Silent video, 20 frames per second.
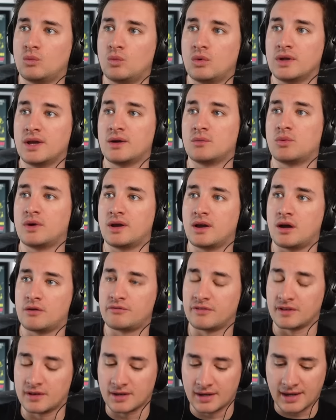Yeah, we're
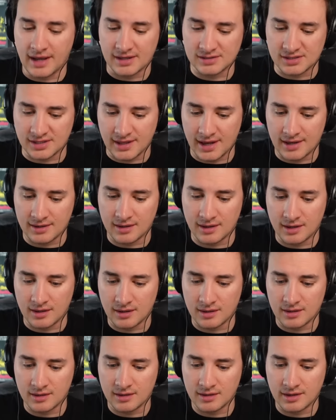hopefully going to get to that
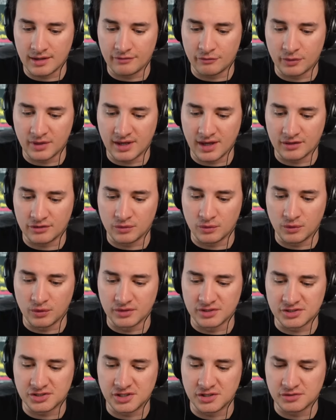uh, if we get through all
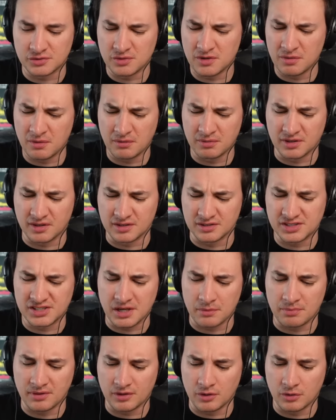this news. We're probably going to
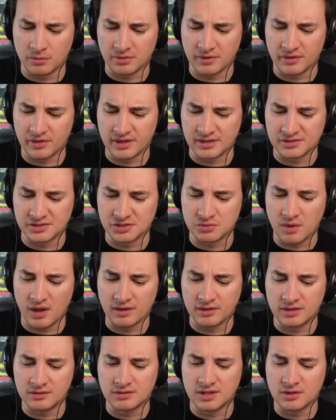skip a couple of things as
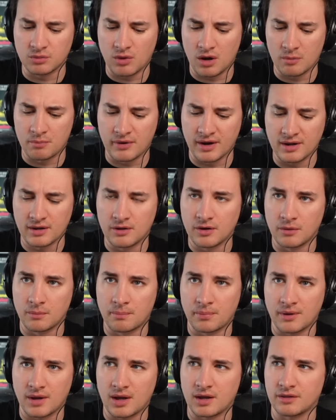well. You did want to okay. bring
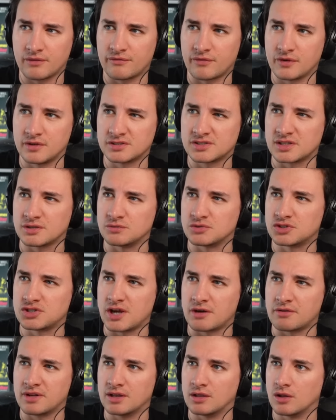up uh, the first thing was
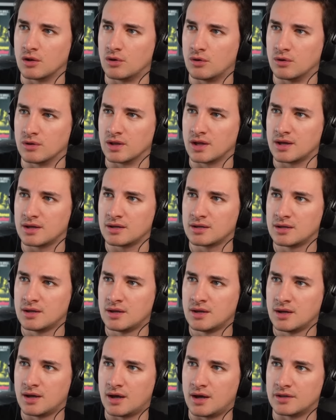Jerry Lawler.
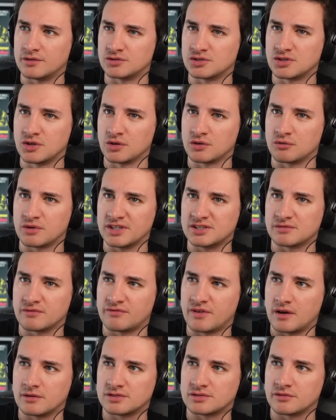Uh, there's another recent mm-hmm.
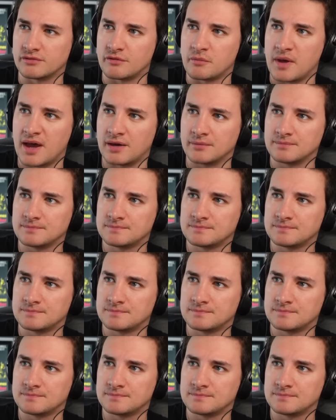photo of him out.